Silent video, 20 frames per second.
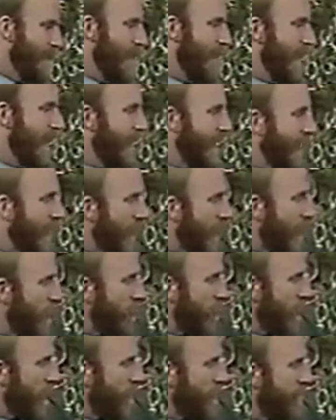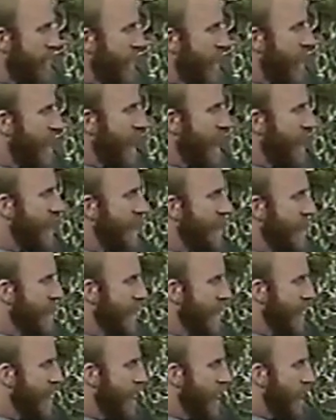right. All right. Now you want to
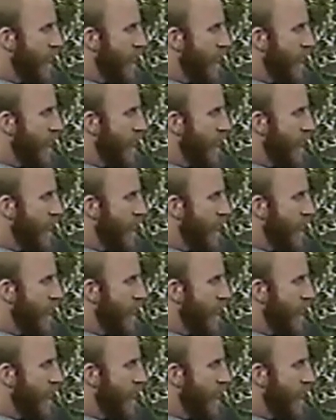find